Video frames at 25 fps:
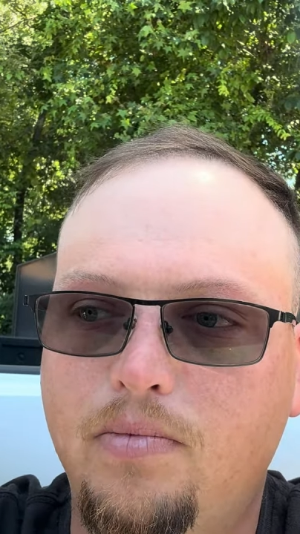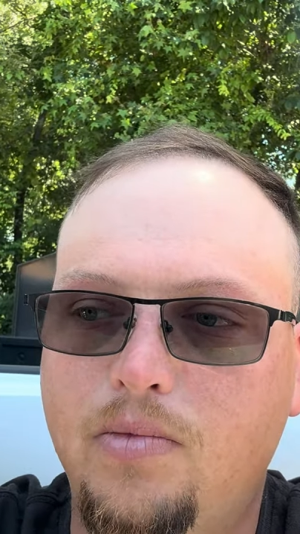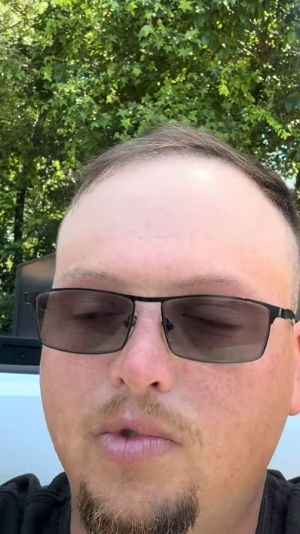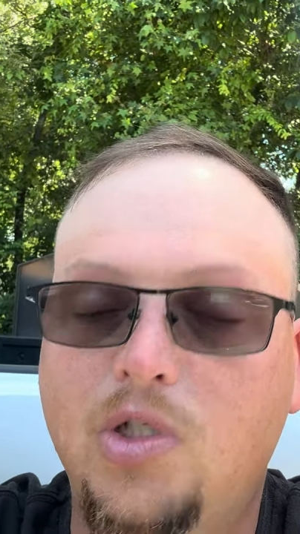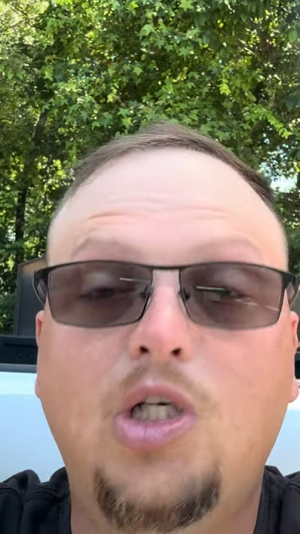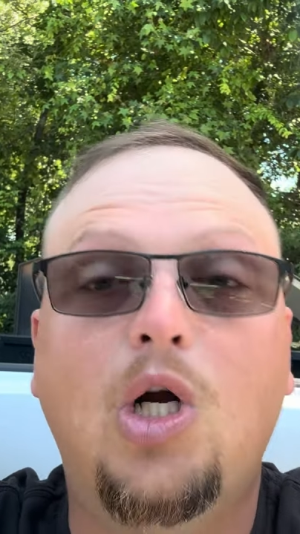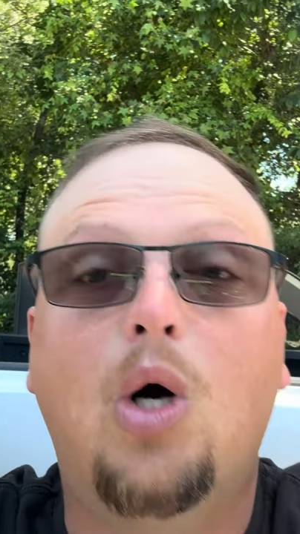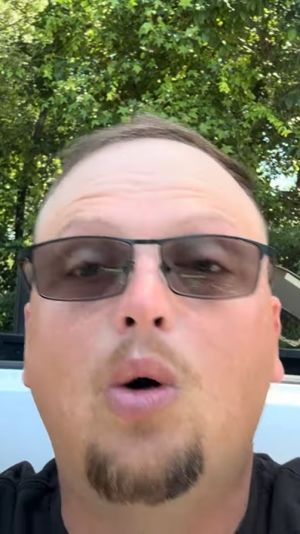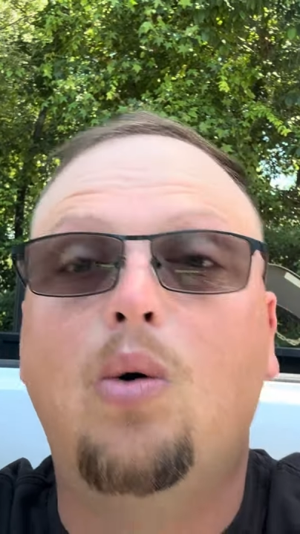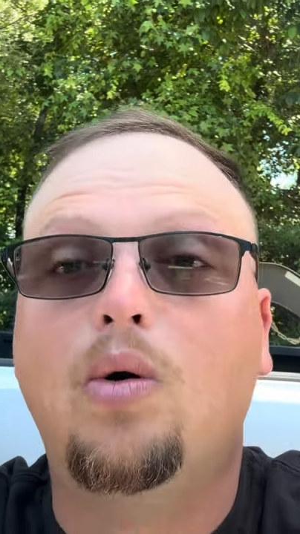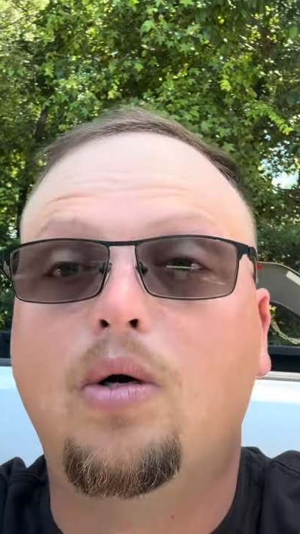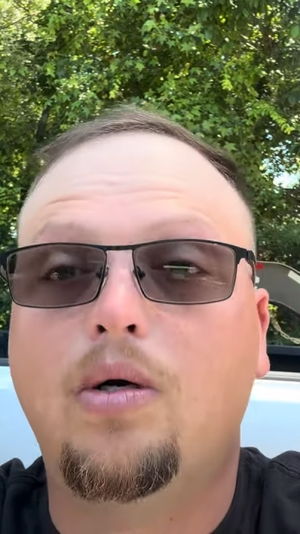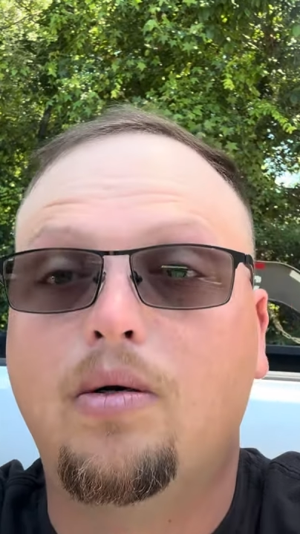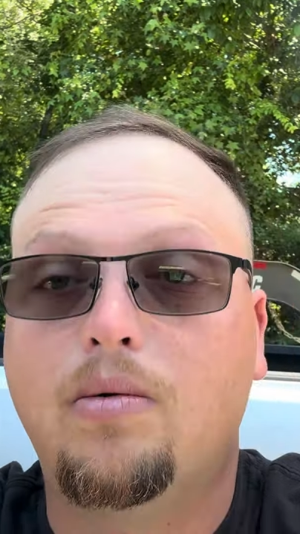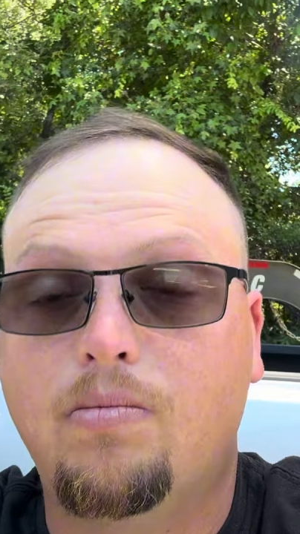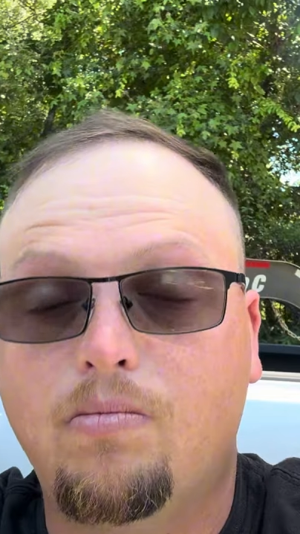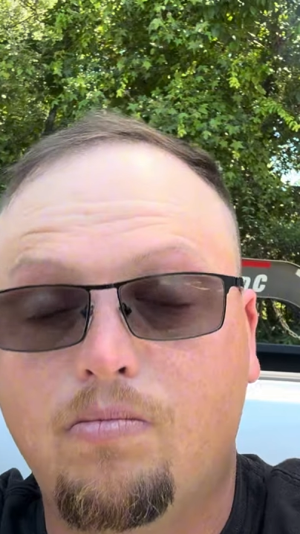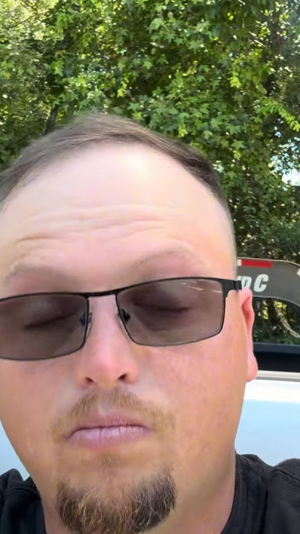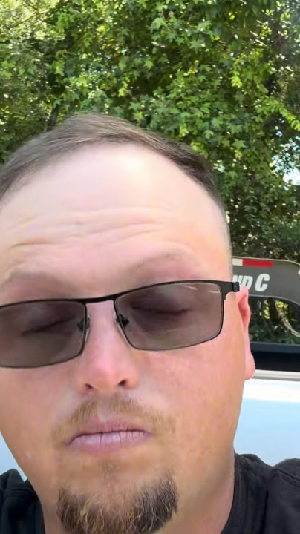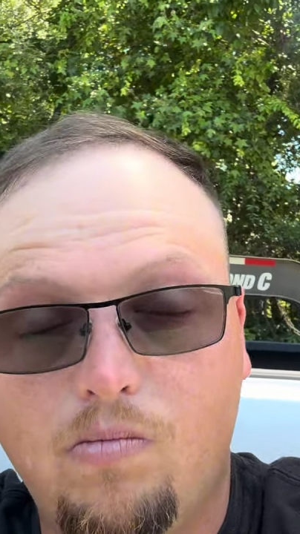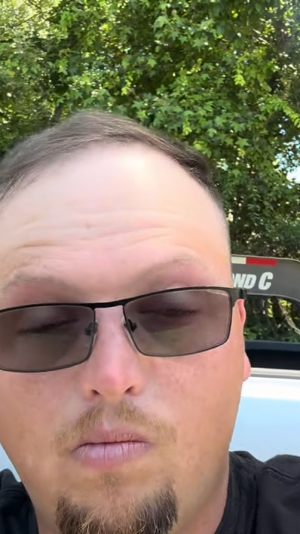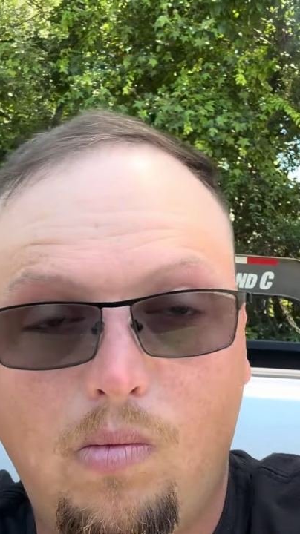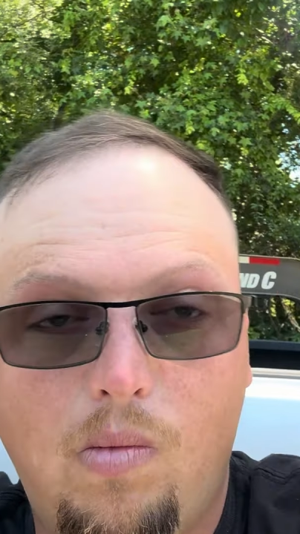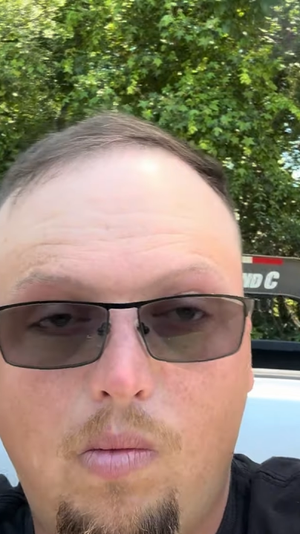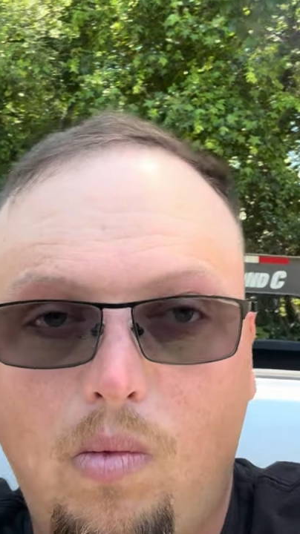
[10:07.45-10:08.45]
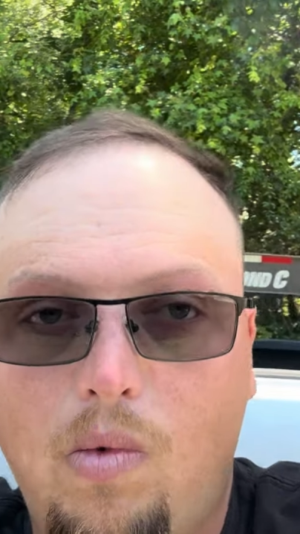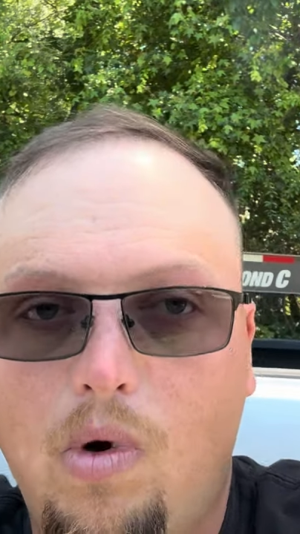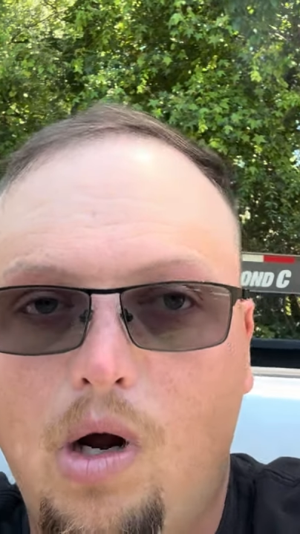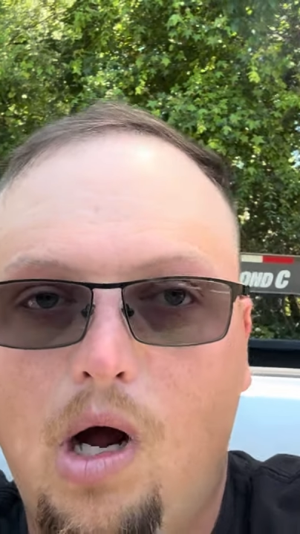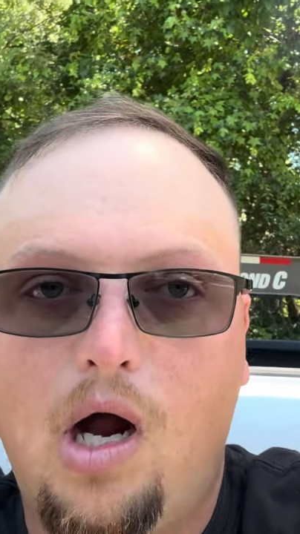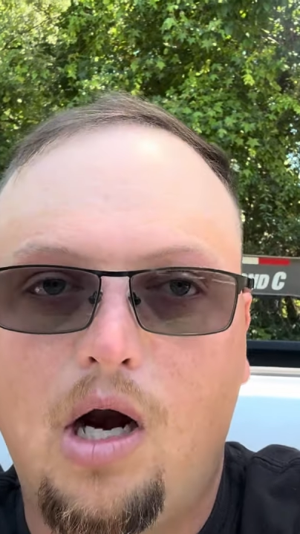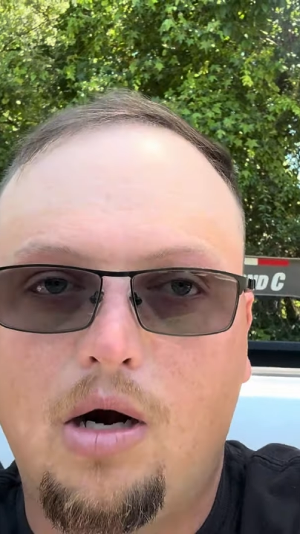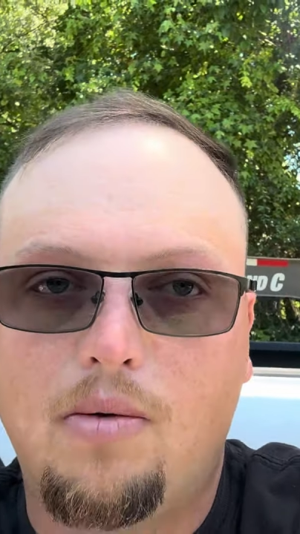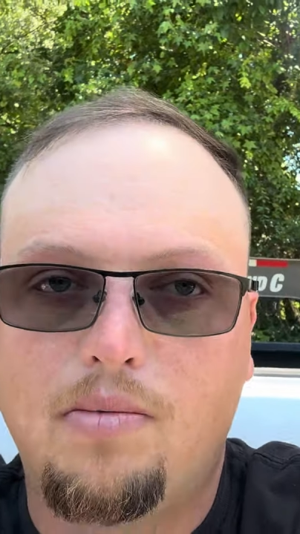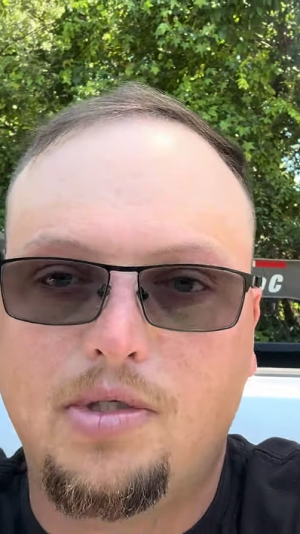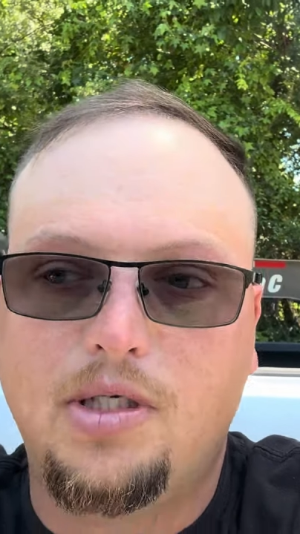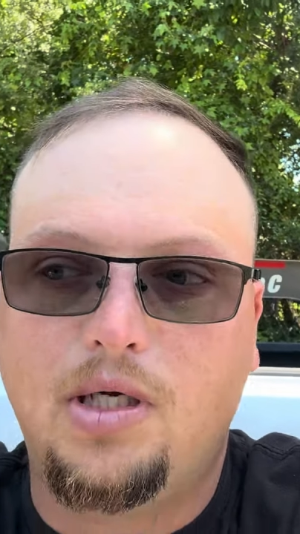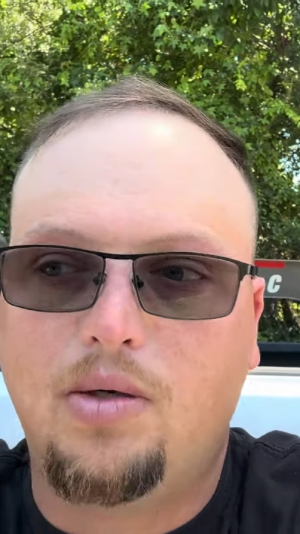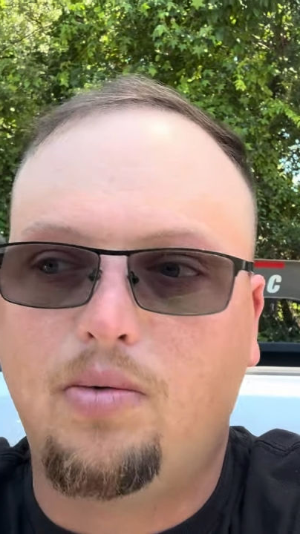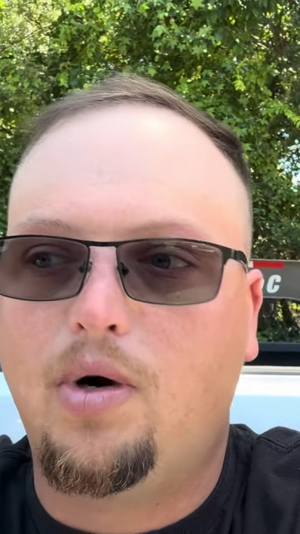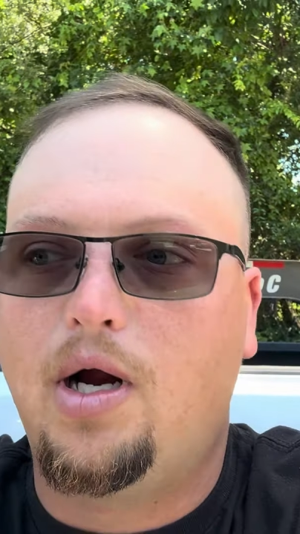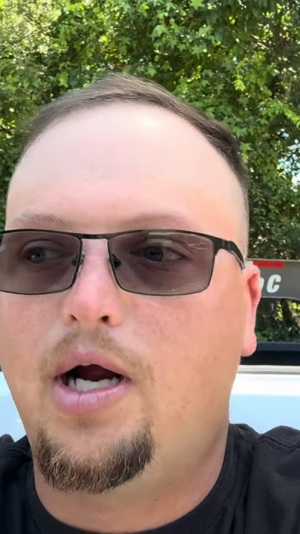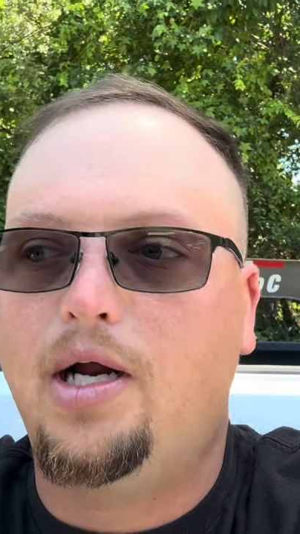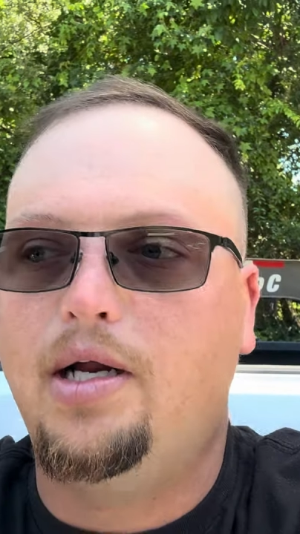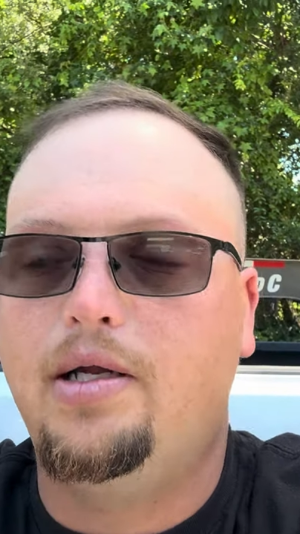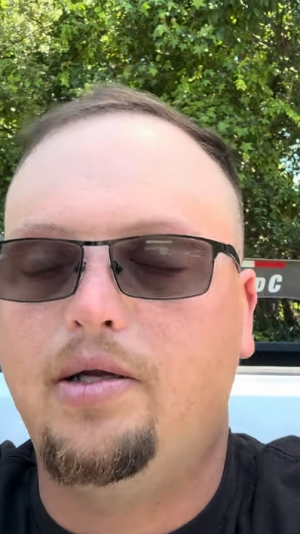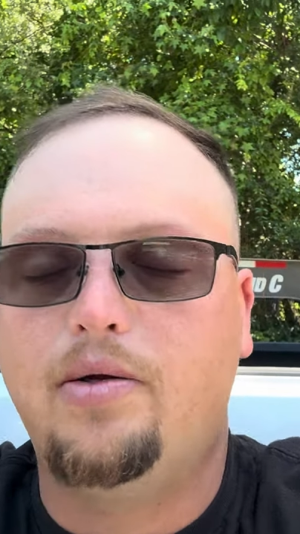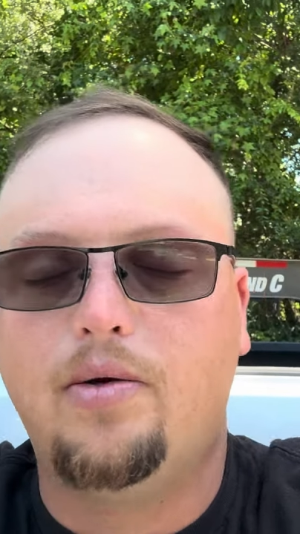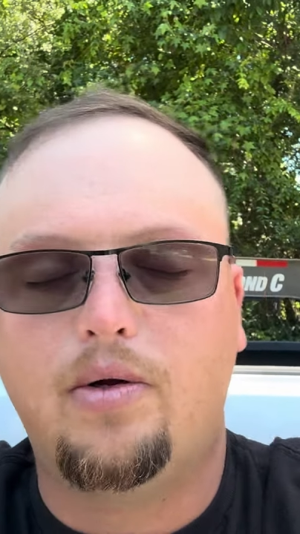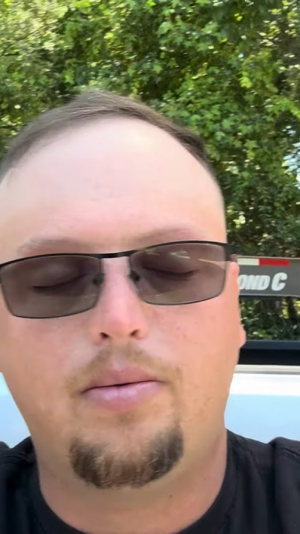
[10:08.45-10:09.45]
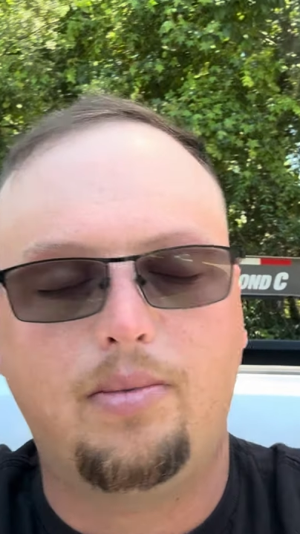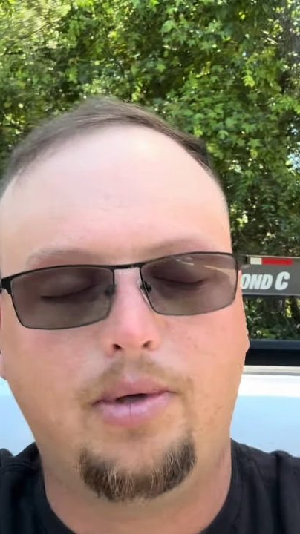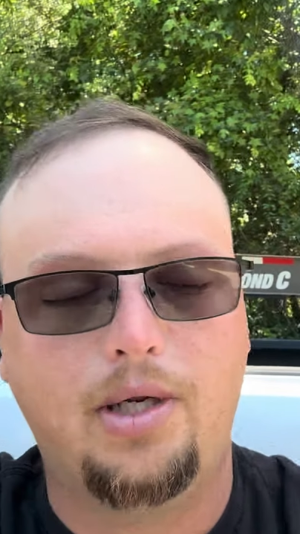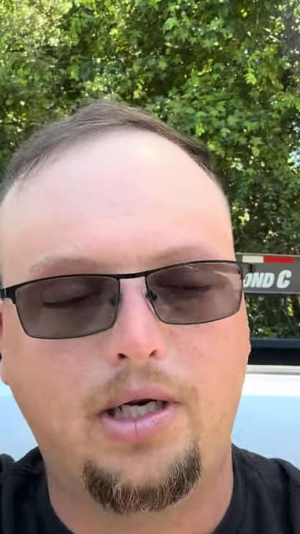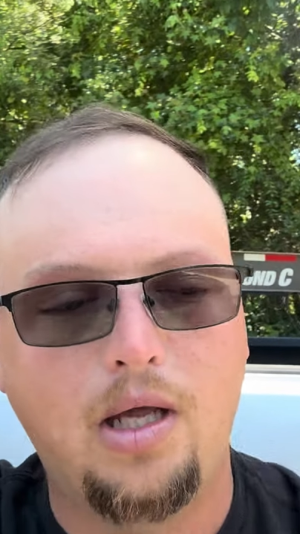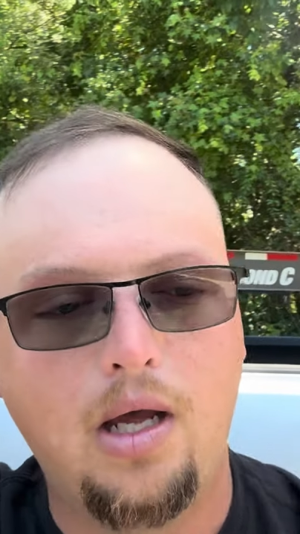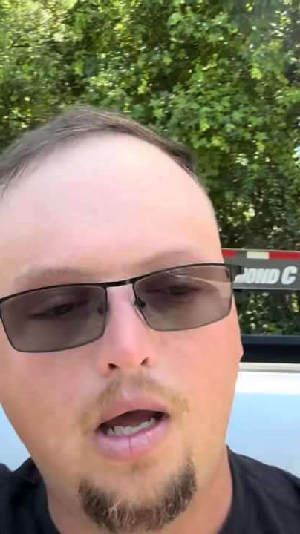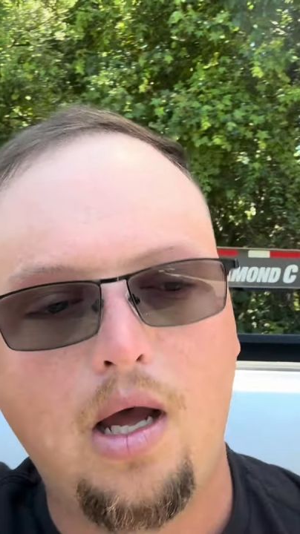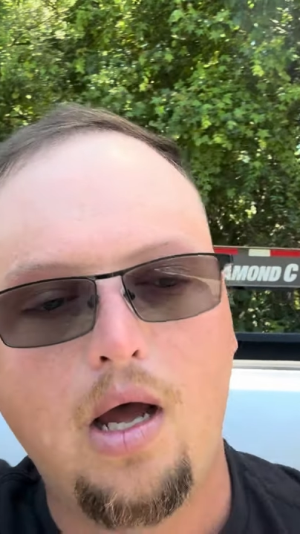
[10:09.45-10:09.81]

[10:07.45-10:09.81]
going 100% right. You know what I mean?